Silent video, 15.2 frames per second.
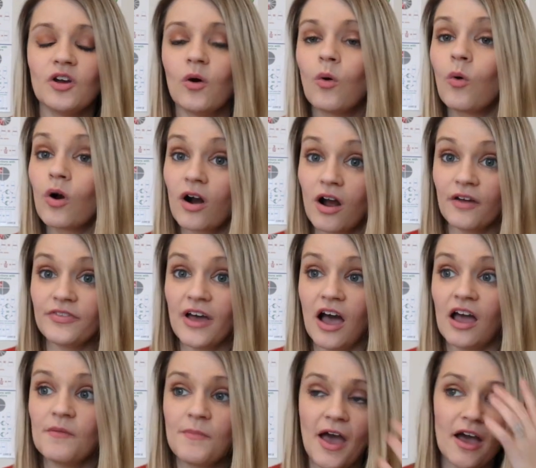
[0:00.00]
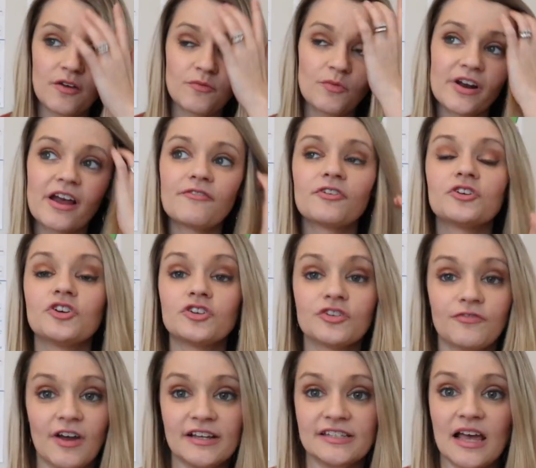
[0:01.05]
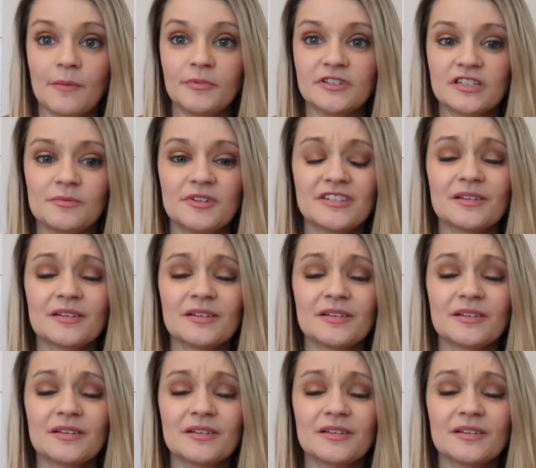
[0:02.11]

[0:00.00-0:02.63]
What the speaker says: or on the iPad, whatever your device happens to be.